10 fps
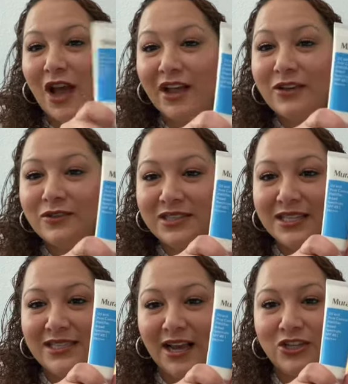I use
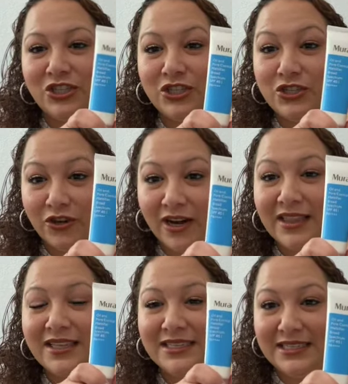this actually during
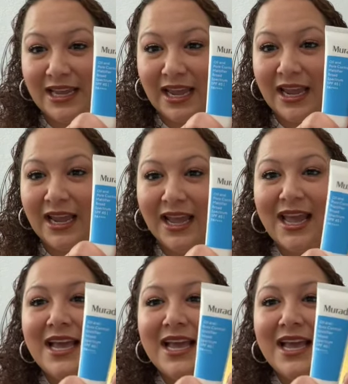the day